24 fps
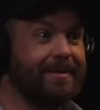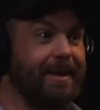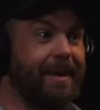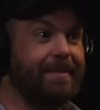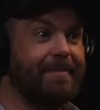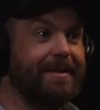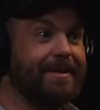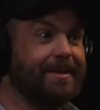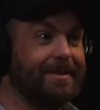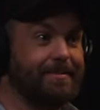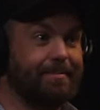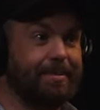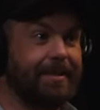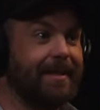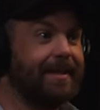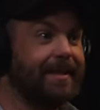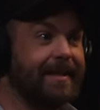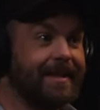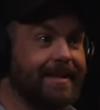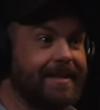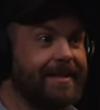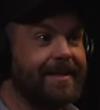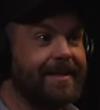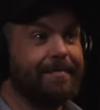am I just
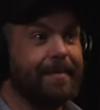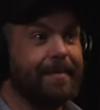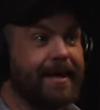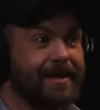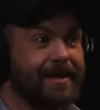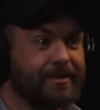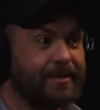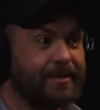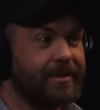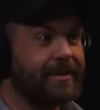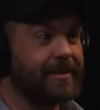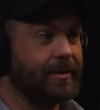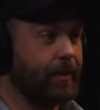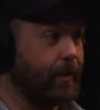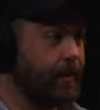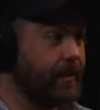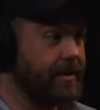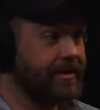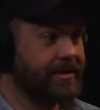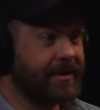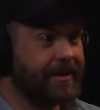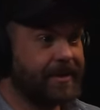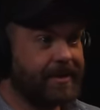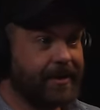plugging into the matrix, or
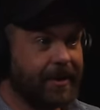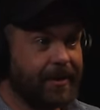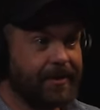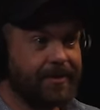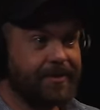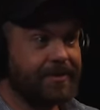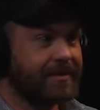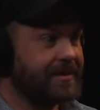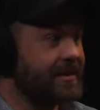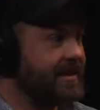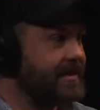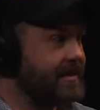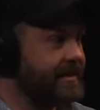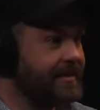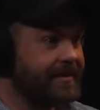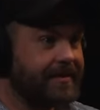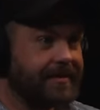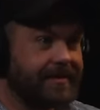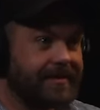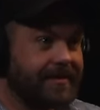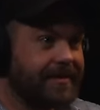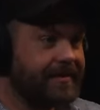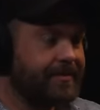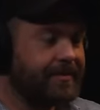is it a ghost? Is it
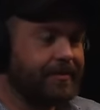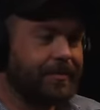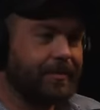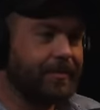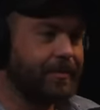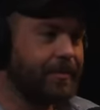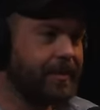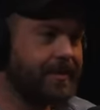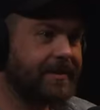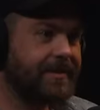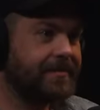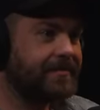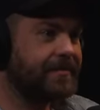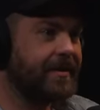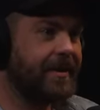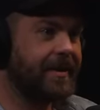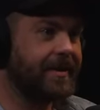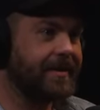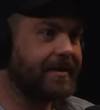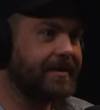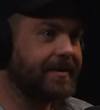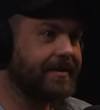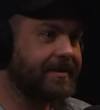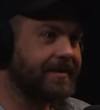what the
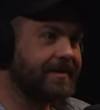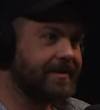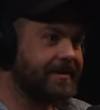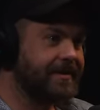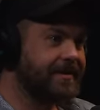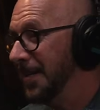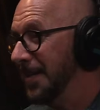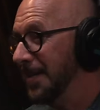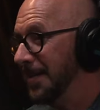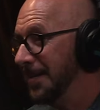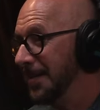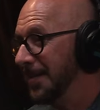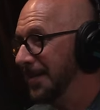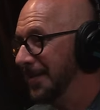fuck? Yeah,